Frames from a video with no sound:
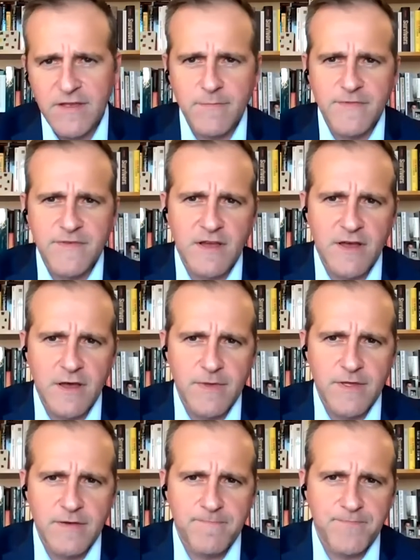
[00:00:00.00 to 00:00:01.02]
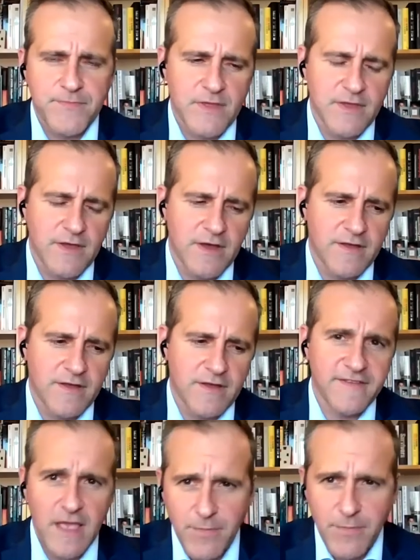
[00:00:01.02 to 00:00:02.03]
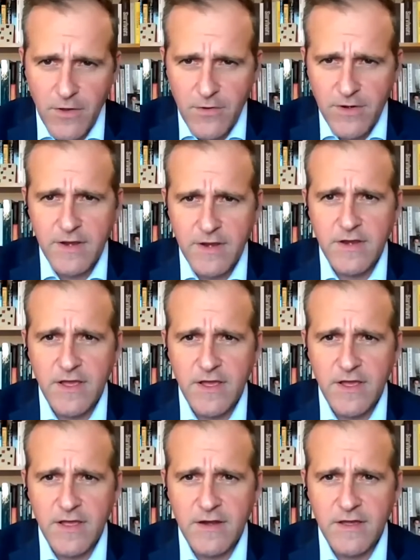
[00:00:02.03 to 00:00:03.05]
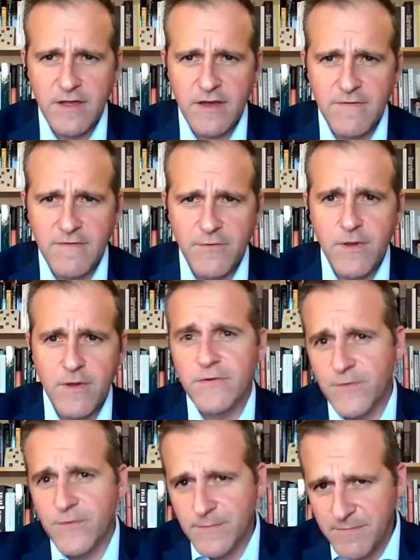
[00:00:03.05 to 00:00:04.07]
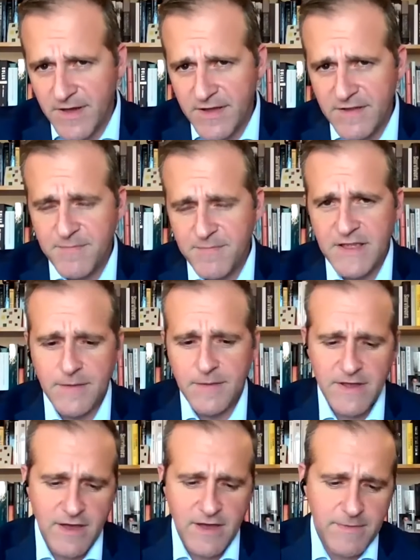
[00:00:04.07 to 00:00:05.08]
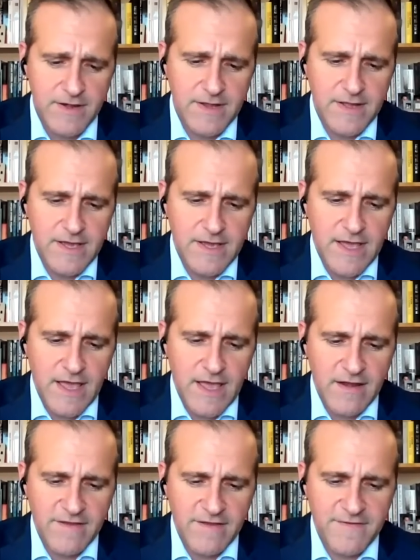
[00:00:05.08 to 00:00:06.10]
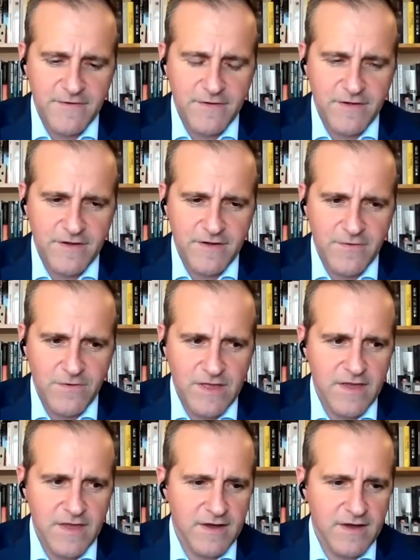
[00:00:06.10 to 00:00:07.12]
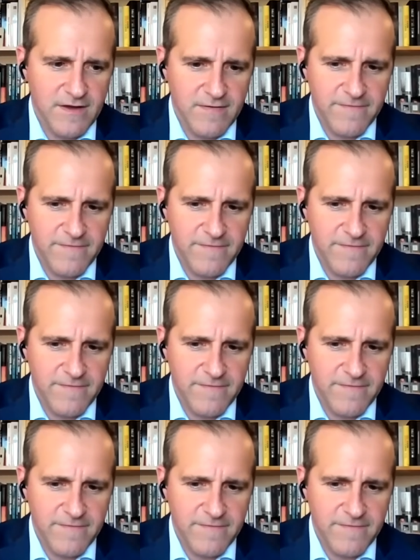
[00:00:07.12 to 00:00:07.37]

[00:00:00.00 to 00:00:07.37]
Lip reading: becomes common, scapegoating and other forms of bias become common, and a certain degree of,